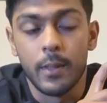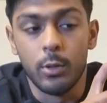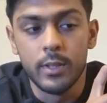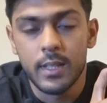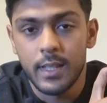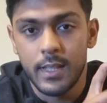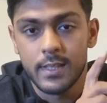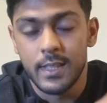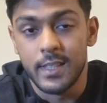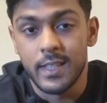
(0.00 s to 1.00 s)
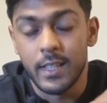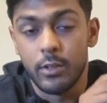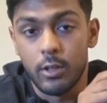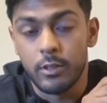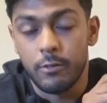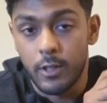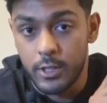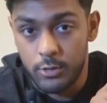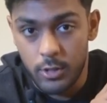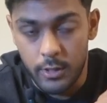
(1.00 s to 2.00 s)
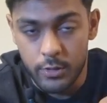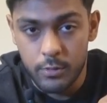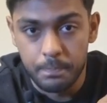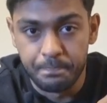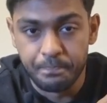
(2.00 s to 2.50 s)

The only thing is it cannot fast charge.